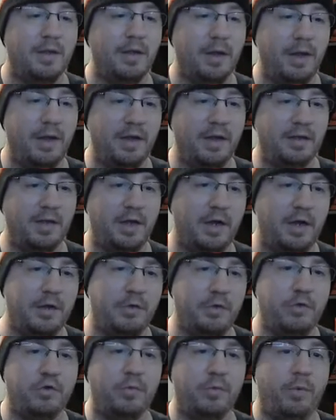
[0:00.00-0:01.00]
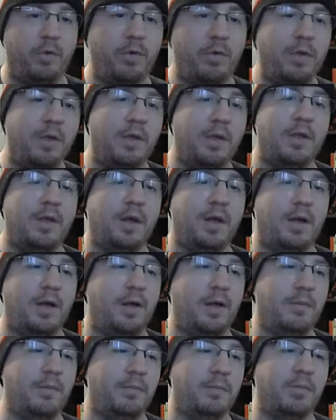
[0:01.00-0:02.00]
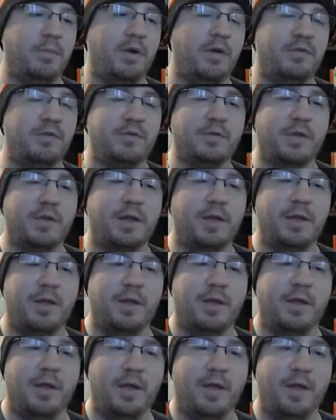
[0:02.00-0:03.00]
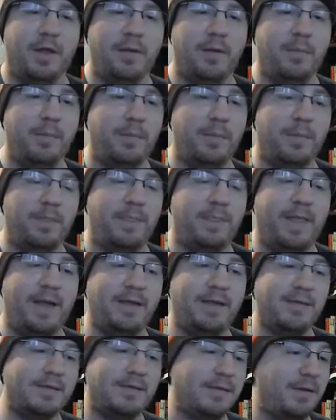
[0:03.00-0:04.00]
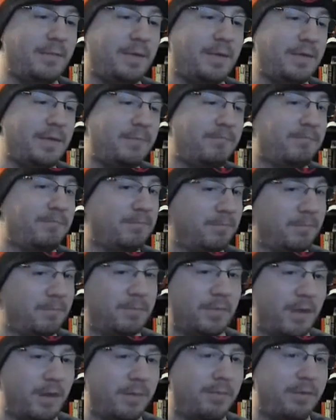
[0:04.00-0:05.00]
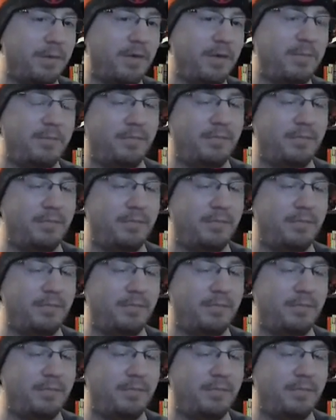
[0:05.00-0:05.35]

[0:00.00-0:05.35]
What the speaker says: as usable. Process, okay. That is going to be a pretty